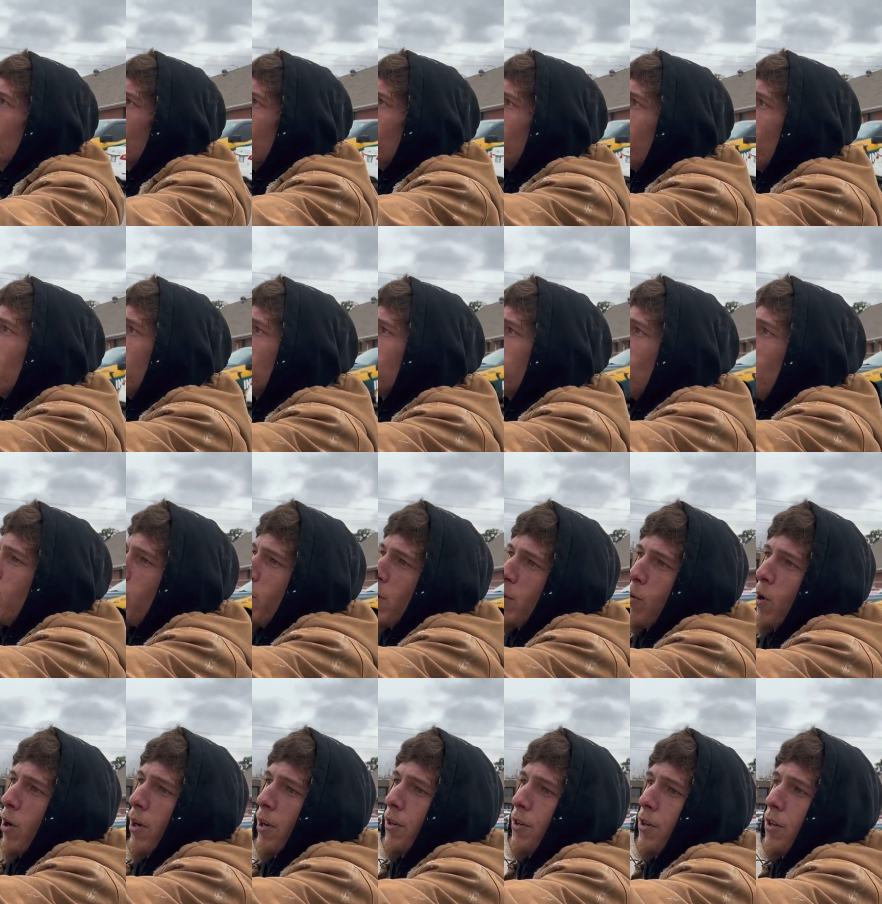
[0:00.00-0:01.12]
first, what we'd
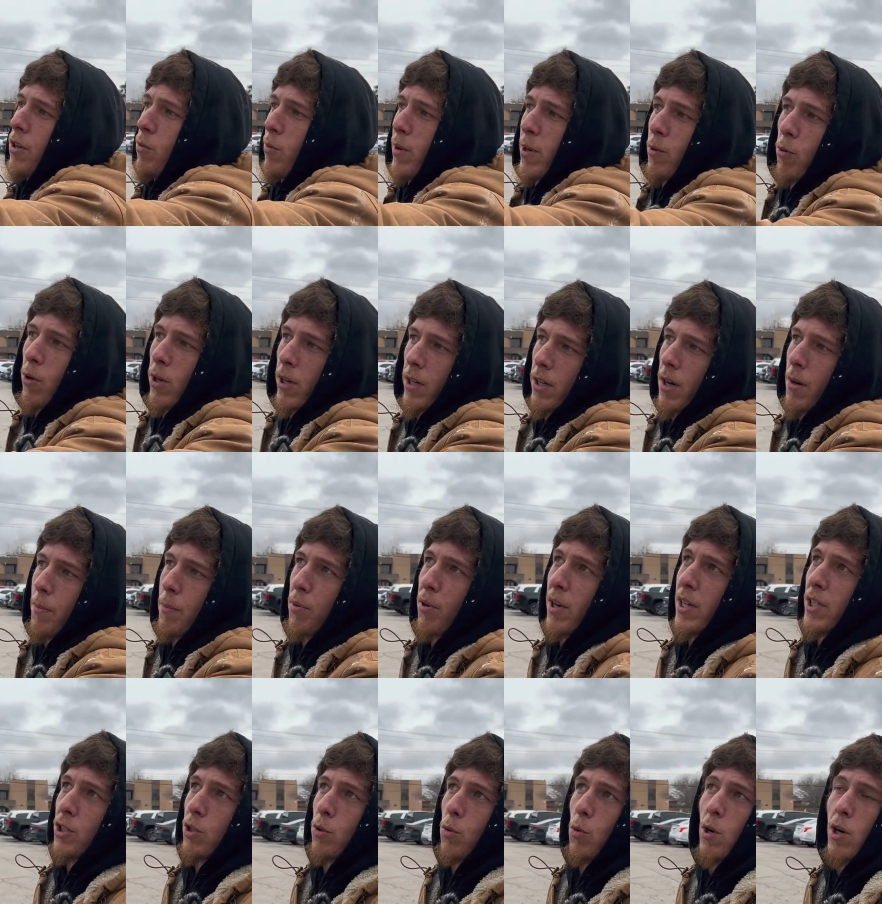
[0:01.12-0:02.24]
want to do, we'd want to come
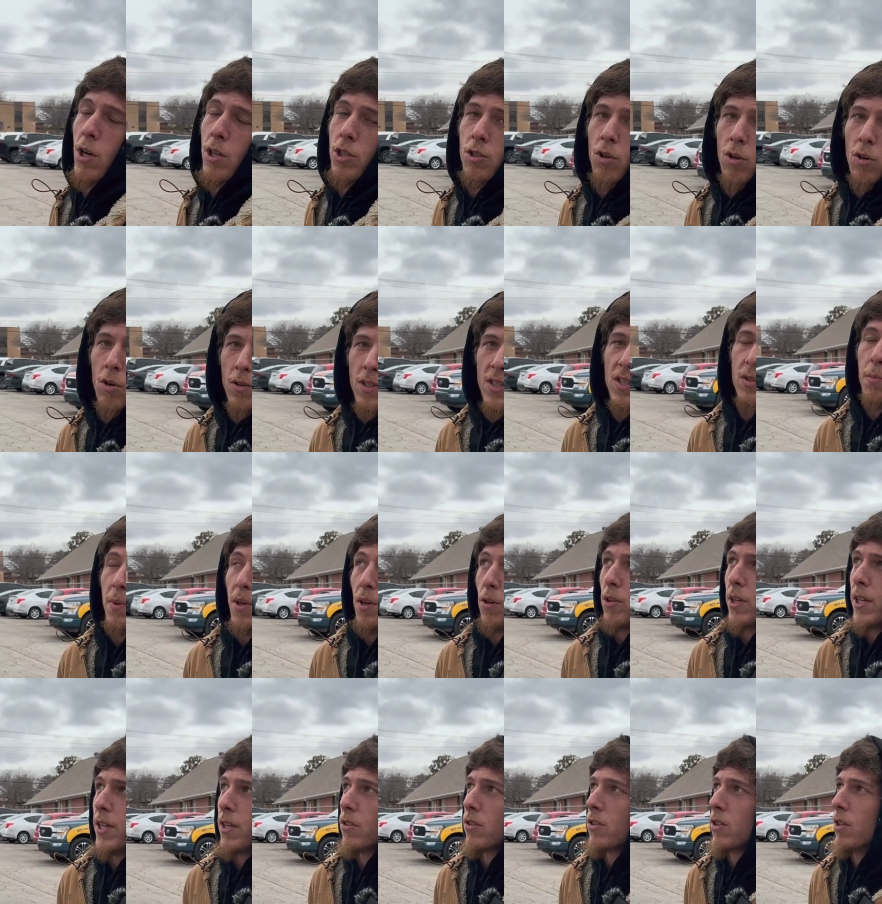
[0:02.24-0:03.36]
pressure wash all these
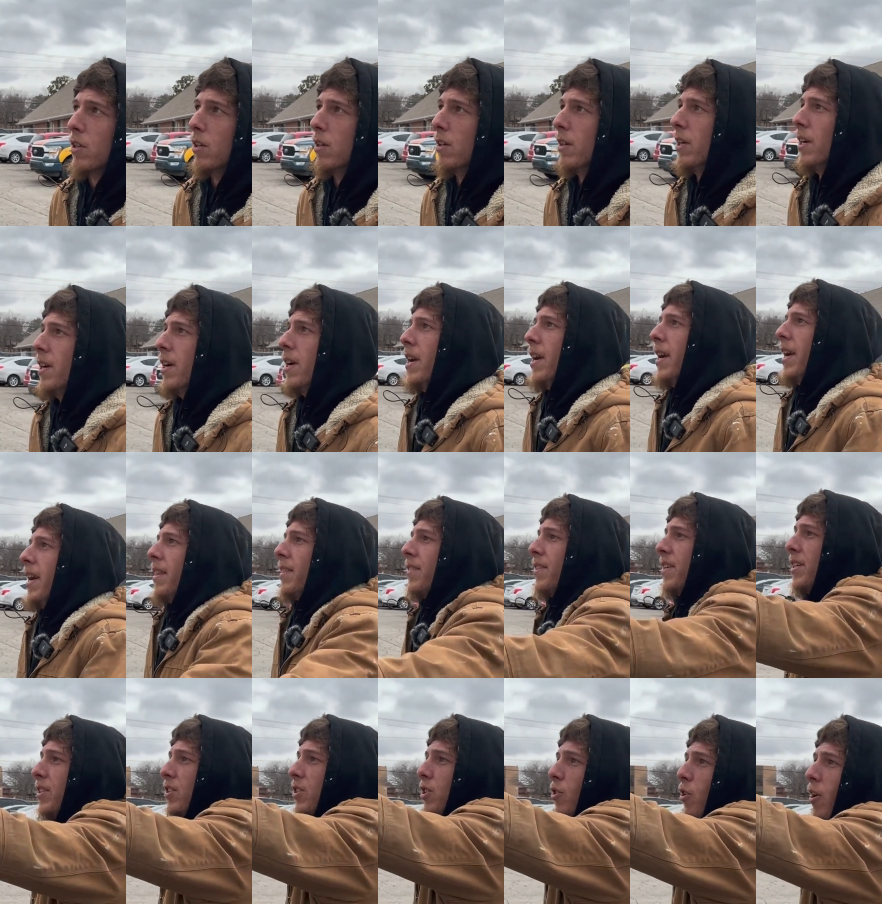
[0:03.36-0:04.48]
buildings.
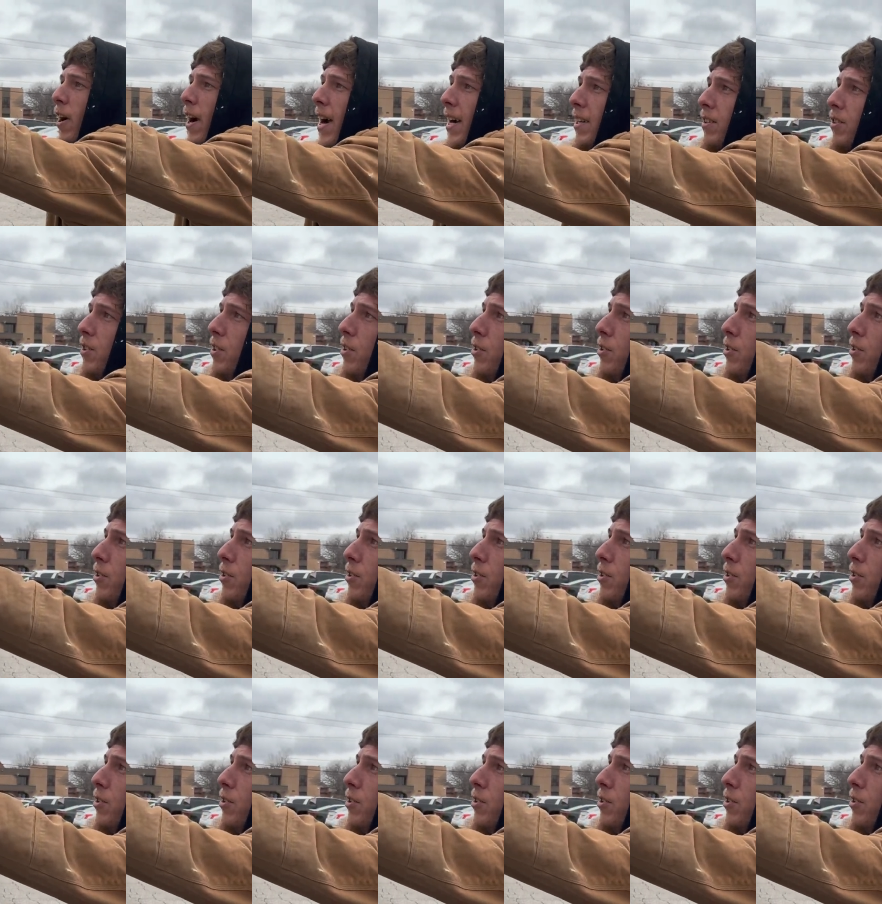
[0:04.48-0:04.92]
These cracks